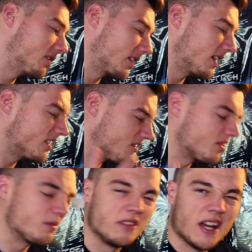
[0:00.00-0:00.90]
Again, it's
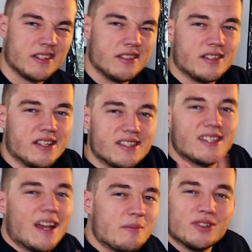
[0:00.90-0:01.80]
just niceties,
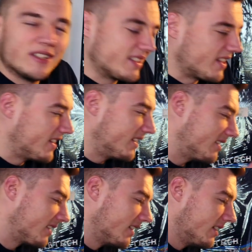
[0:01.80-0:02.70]
get them all excited.